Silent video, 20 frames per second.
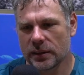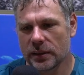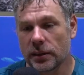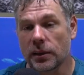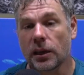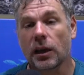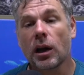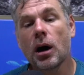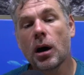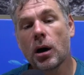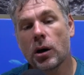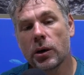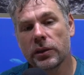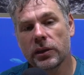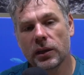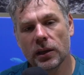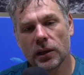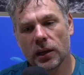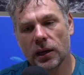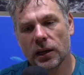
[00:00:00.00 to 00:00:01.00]
the thing oh
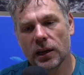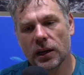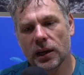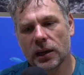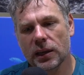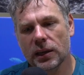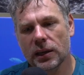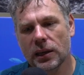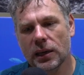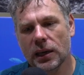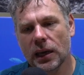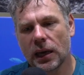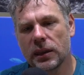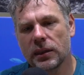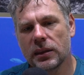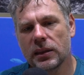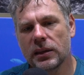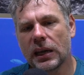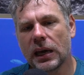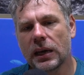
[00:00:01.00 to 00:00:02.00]
and, the, and
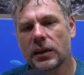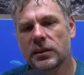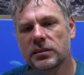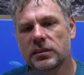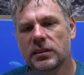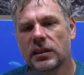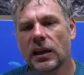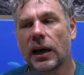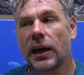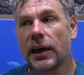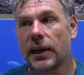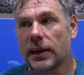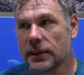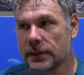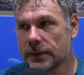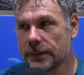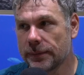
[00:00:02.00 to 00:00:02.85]
again the next day